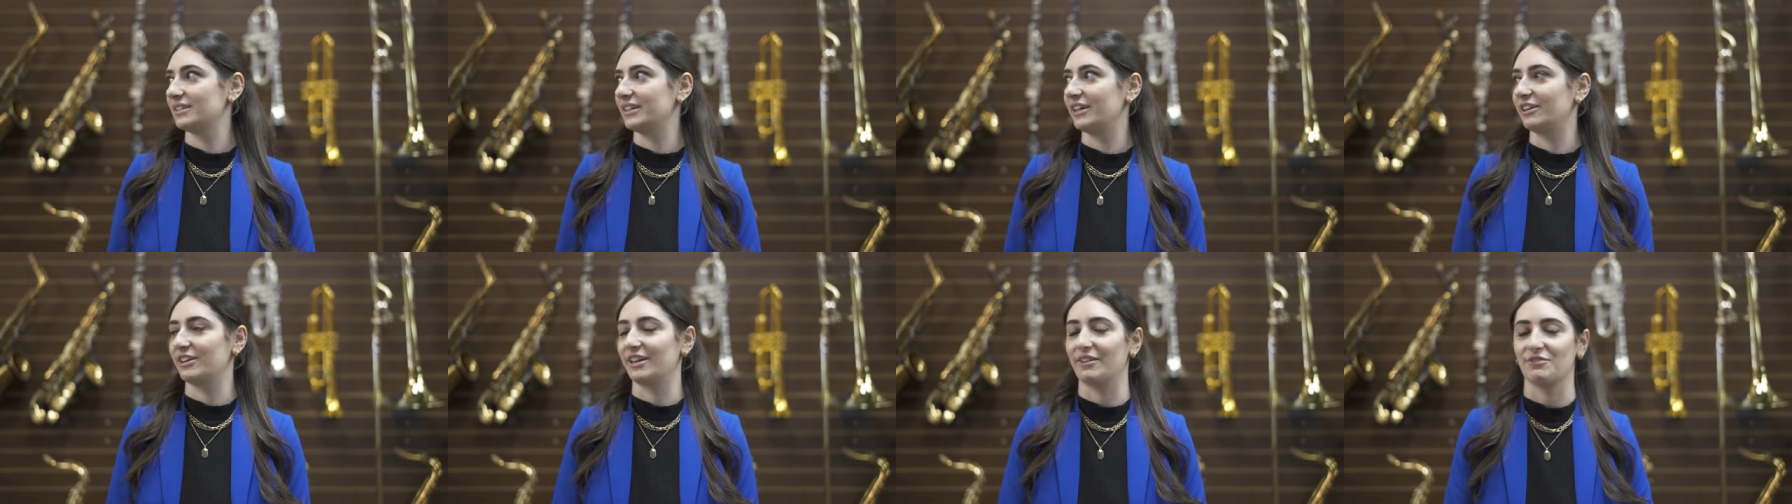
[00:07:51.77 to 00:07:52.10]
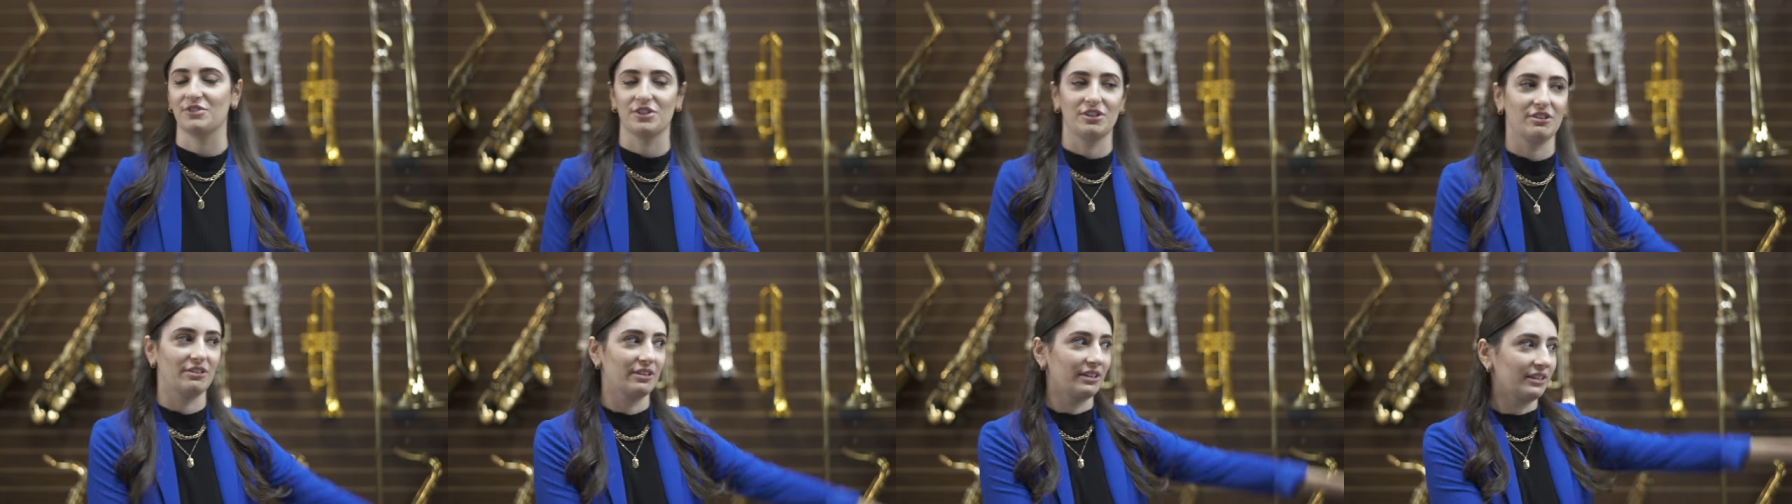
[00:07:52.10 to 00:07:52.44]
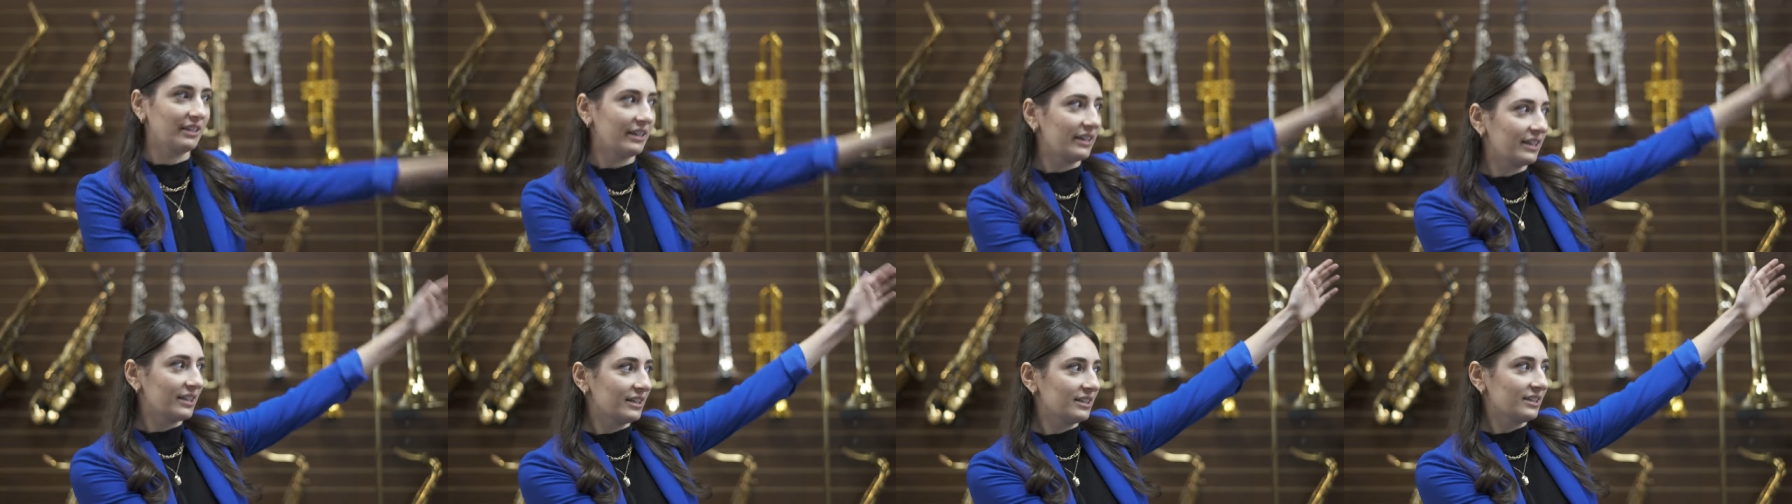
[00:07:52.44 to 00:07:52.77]
I don't have well, to do
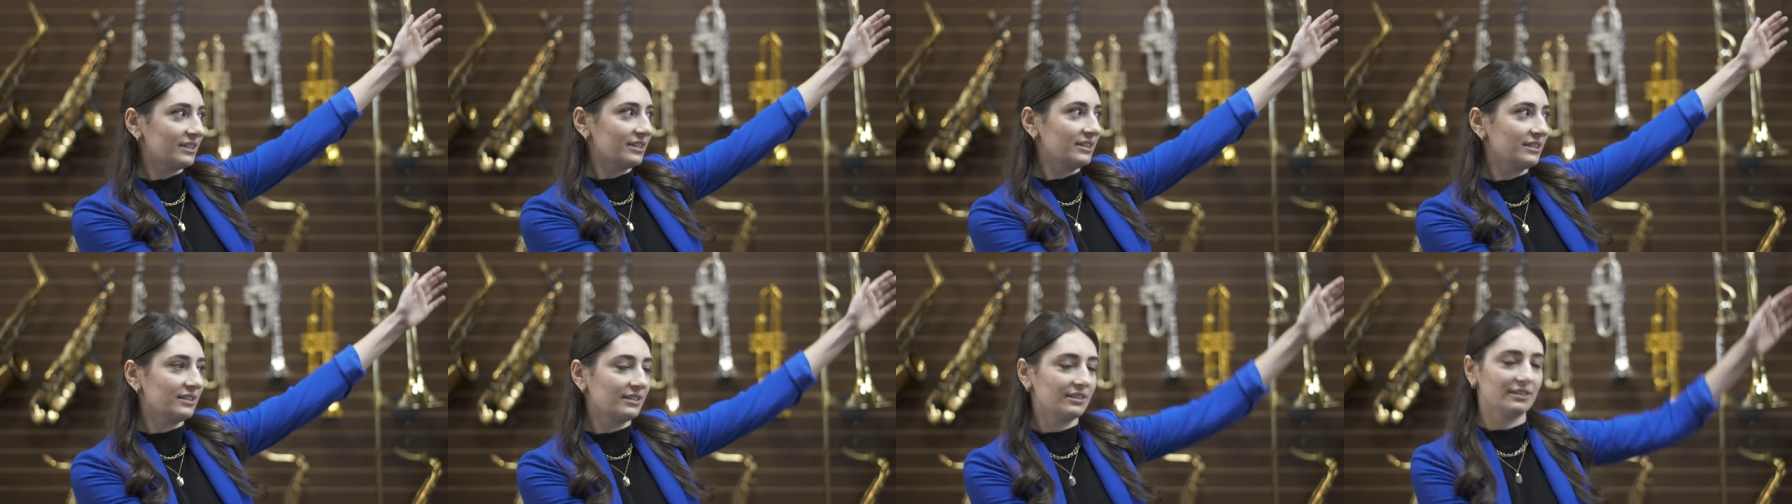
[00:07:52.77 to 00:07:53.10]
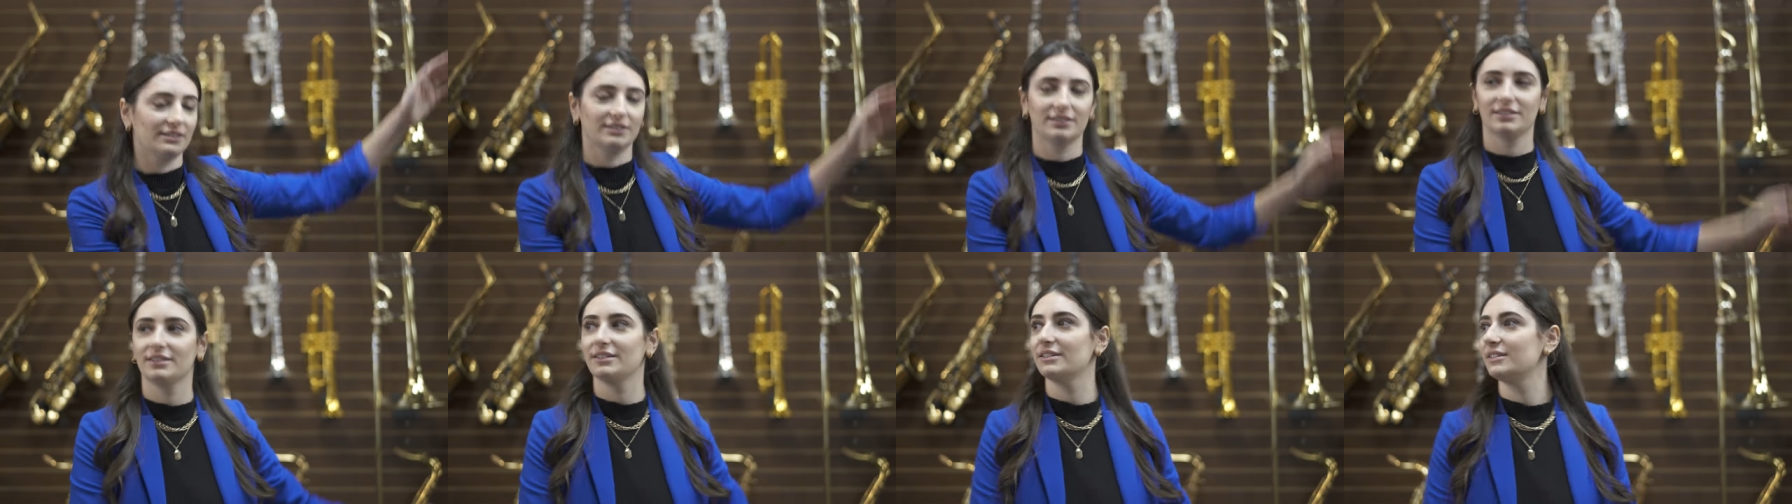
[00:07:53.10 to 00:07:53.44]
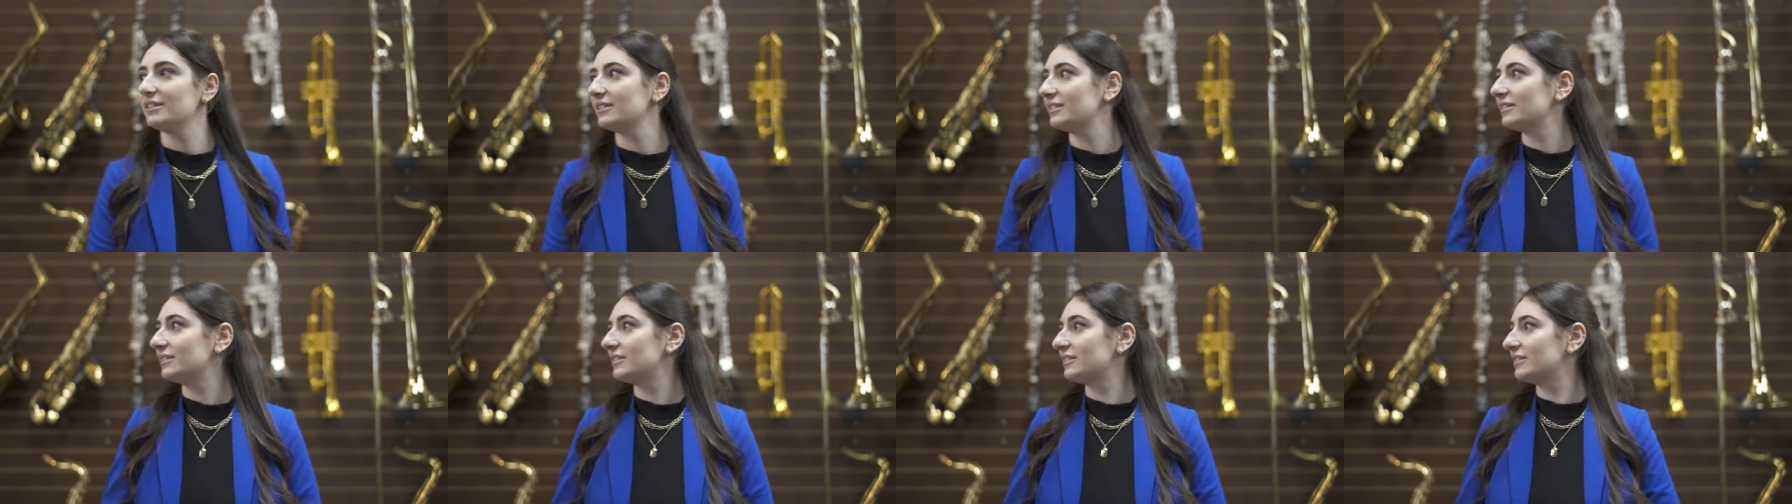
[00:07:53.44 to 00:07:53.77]
that. Some link. people may even be
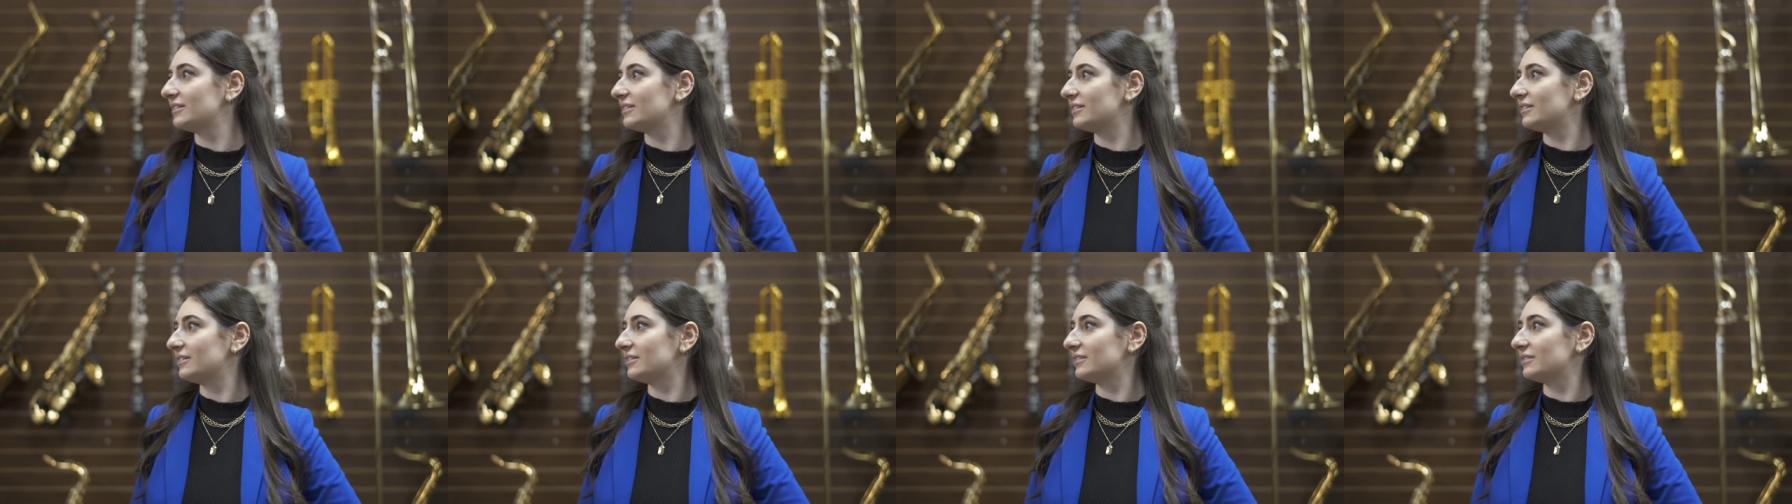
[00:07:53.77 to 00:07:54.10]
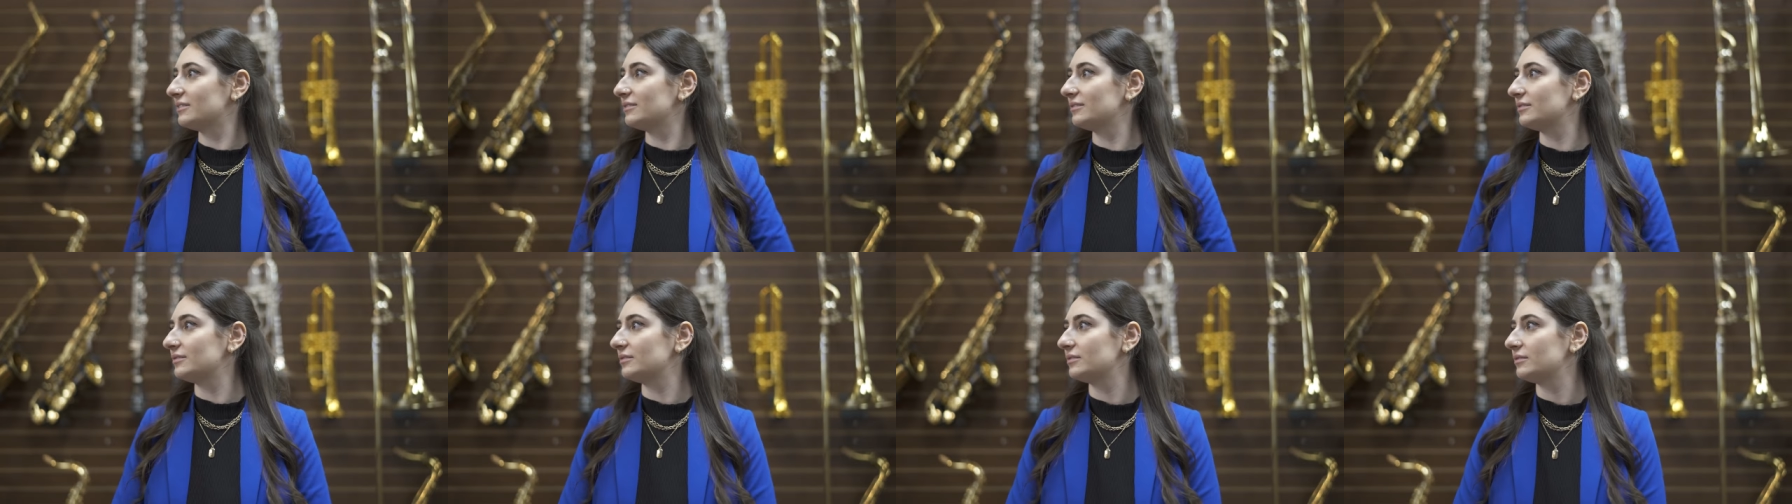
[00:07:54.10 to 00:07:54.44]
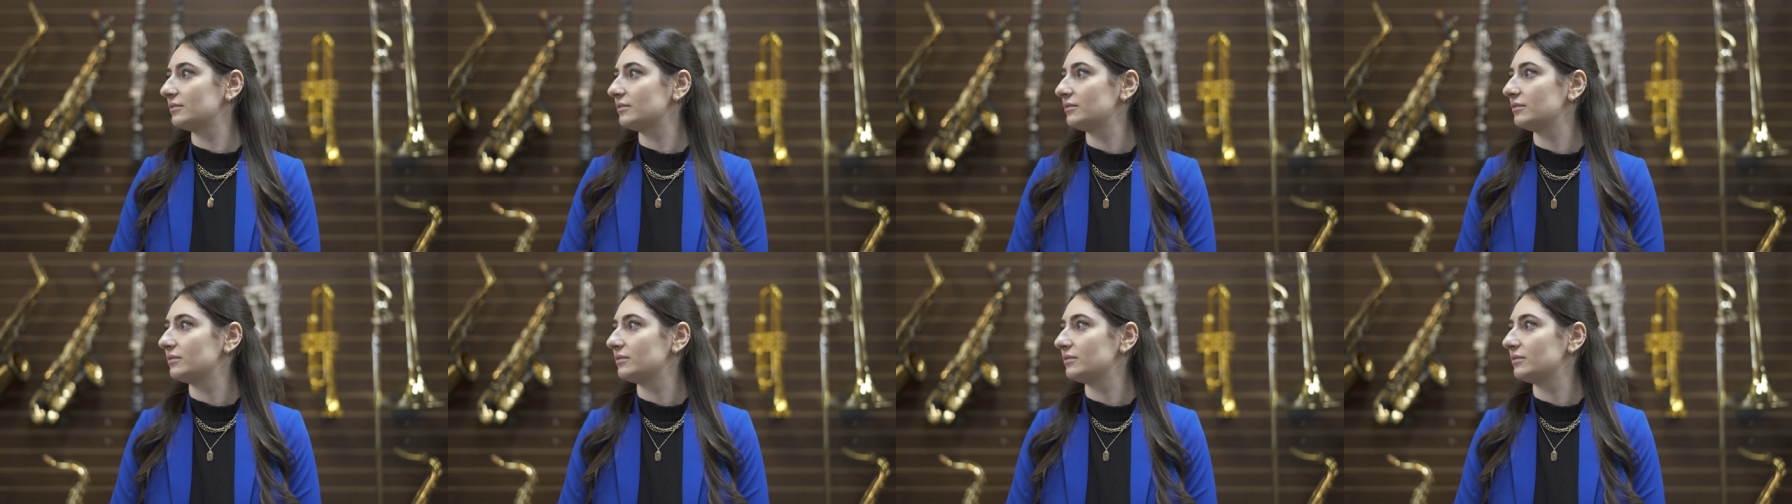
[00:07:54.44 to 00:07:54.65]
on their phones too.